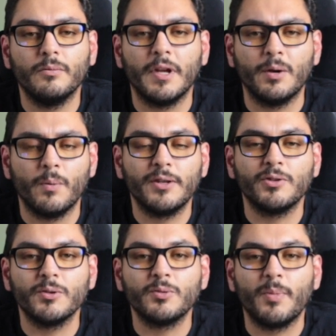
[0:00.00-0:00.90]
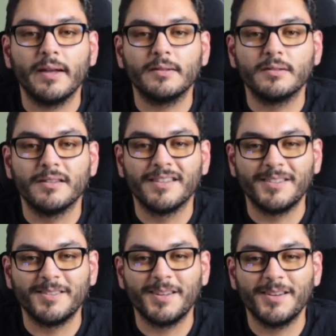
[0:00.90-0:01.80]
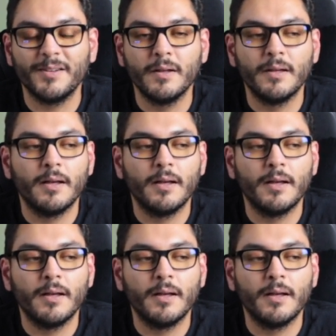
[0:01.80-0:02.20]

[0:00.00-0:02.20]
retrospect, you know,